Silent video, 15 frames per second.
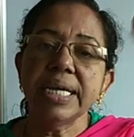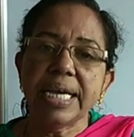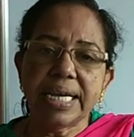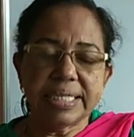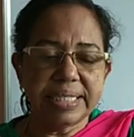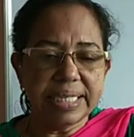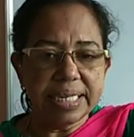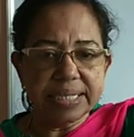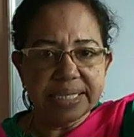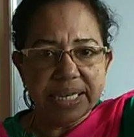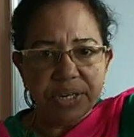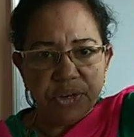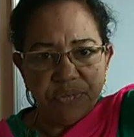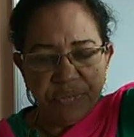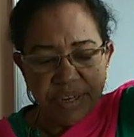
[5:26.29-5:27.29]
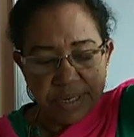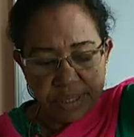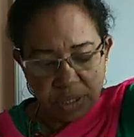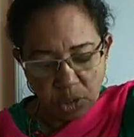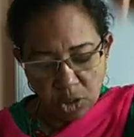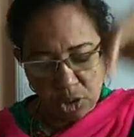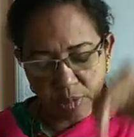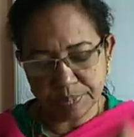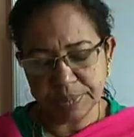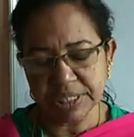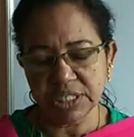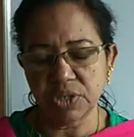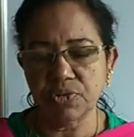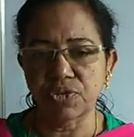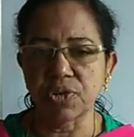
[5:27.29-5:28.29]
As a result of it, the
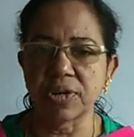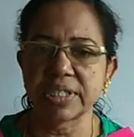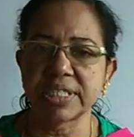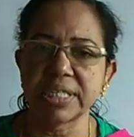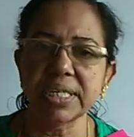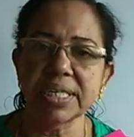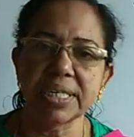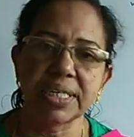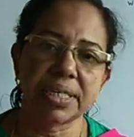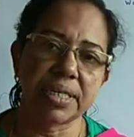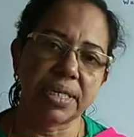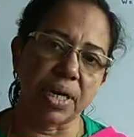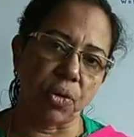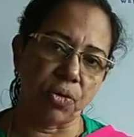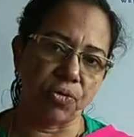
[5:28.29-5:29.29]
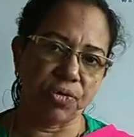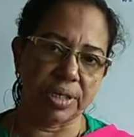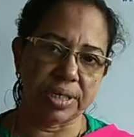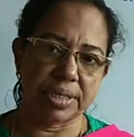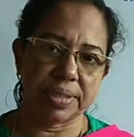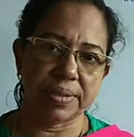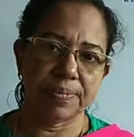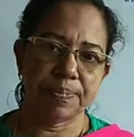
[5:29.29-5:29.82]
object falls downward.